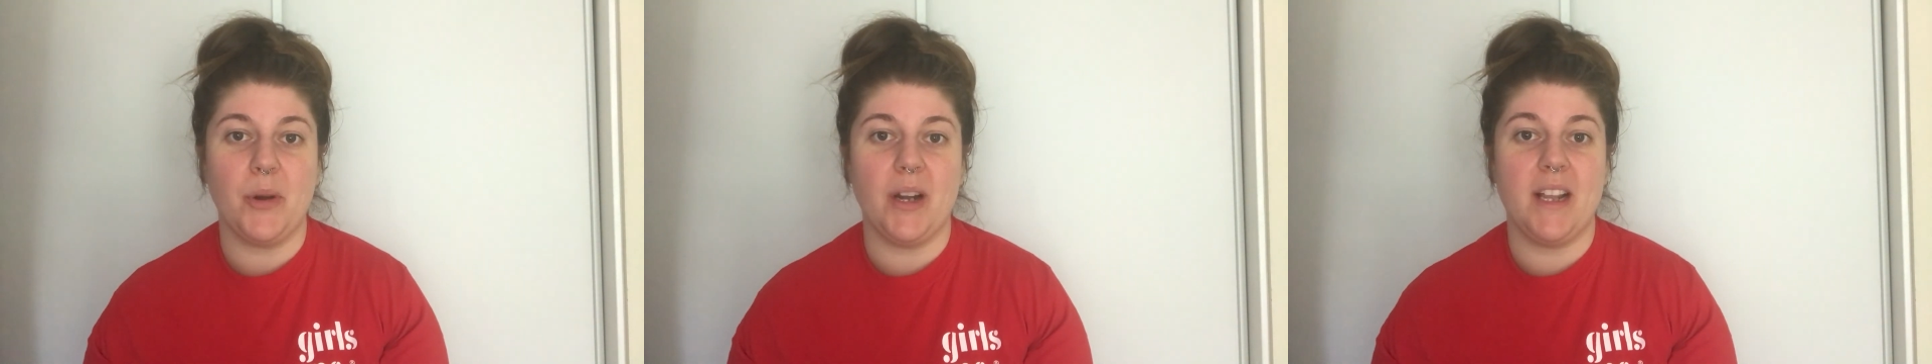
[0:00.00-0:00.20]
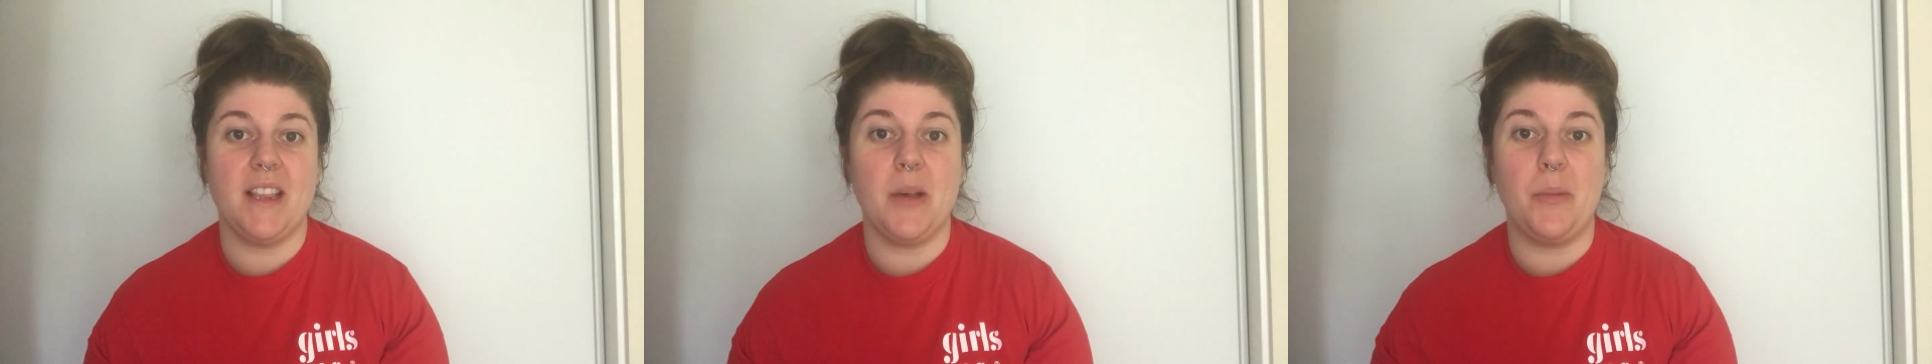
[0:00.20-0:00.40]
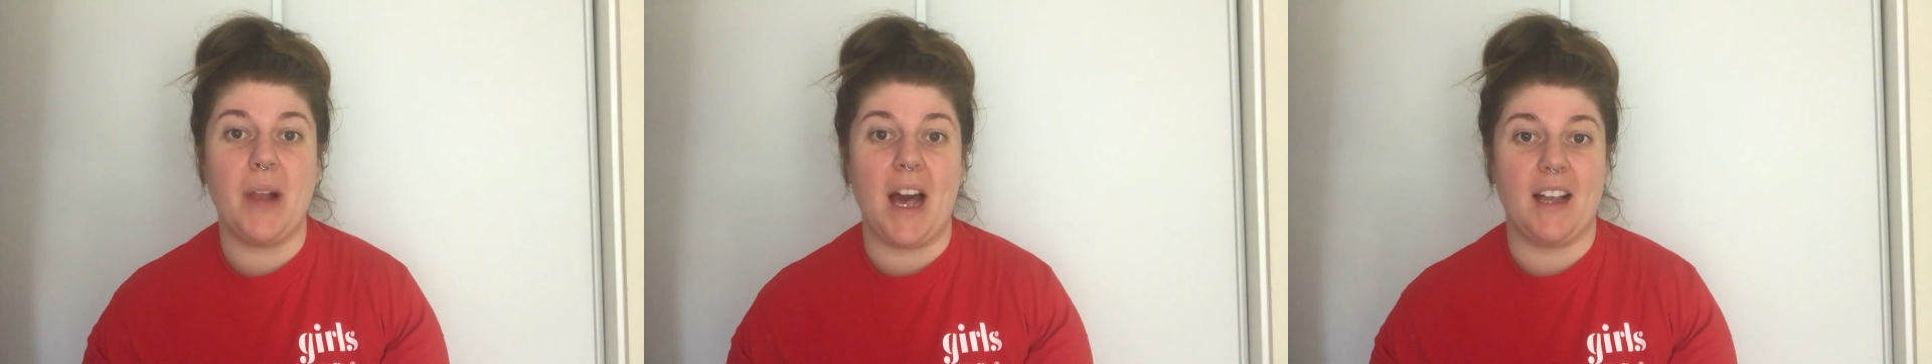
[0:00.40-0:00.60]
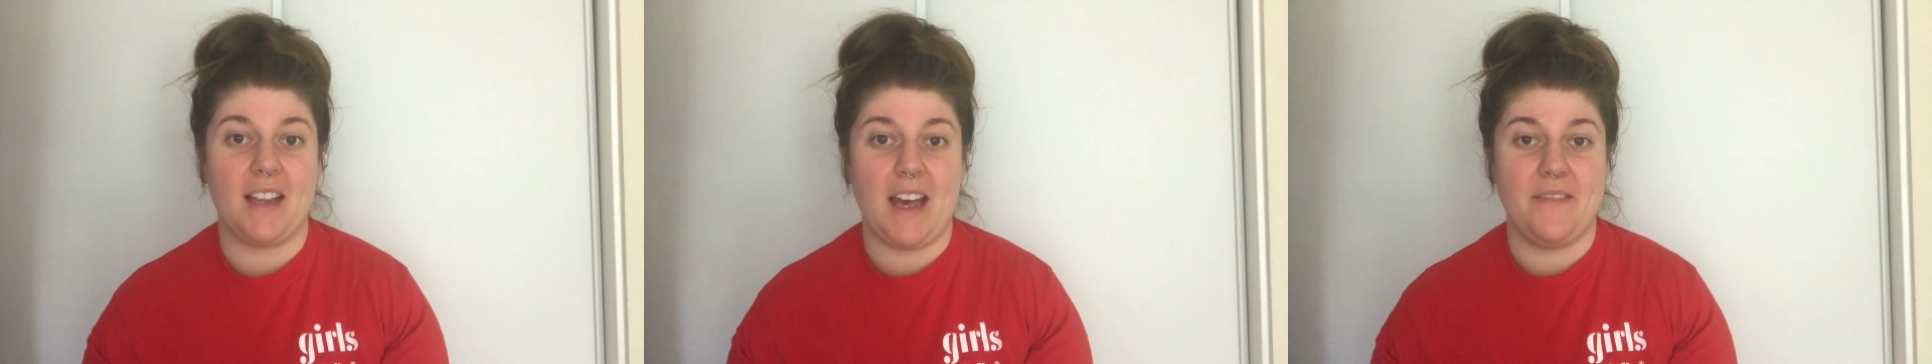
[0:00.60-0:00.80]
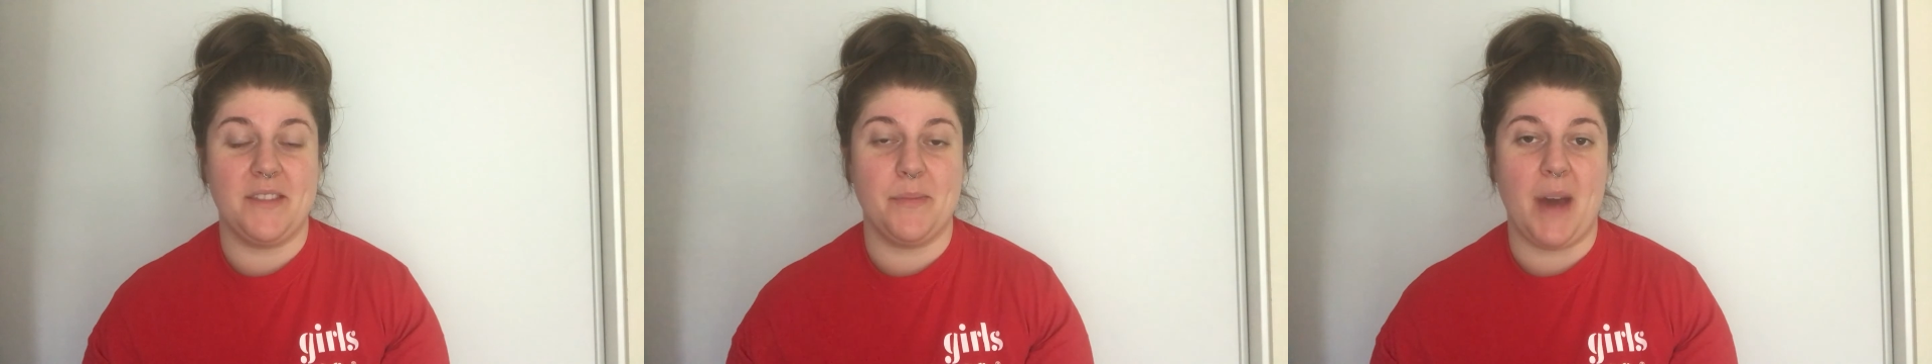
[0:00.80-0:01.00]
the Black Lives
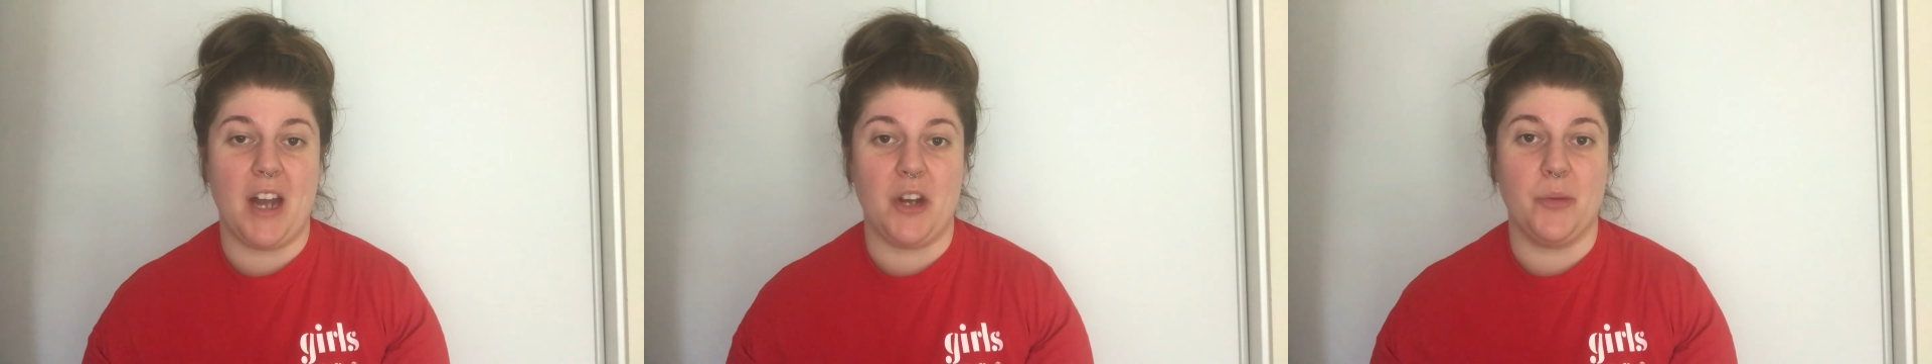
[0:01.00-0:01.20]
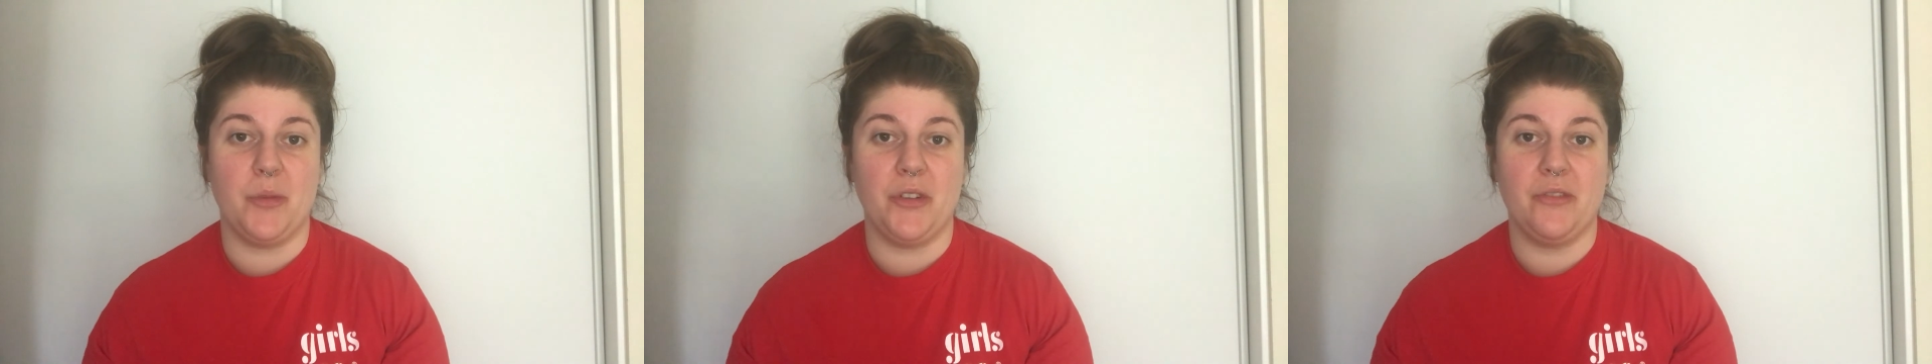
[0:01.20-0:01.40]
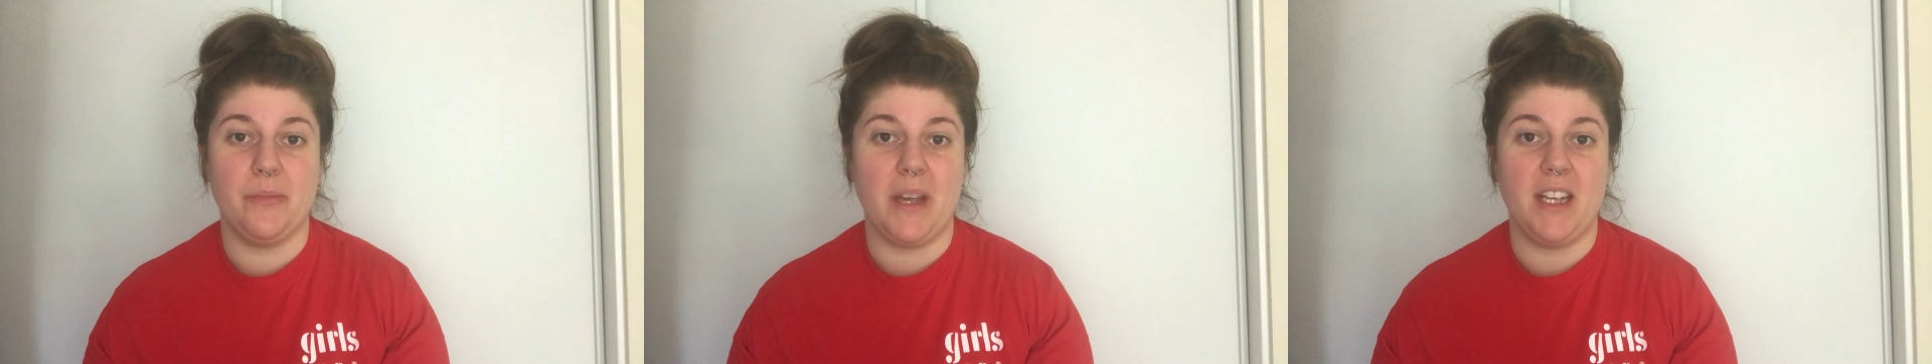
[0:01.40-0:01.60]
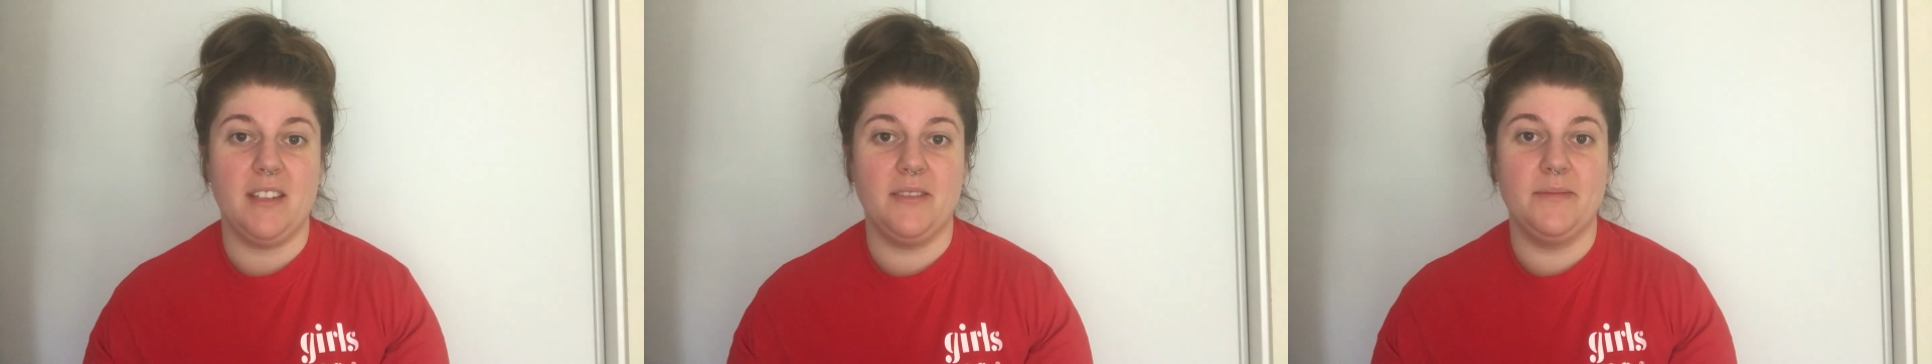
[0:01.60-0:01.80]
Matter movement.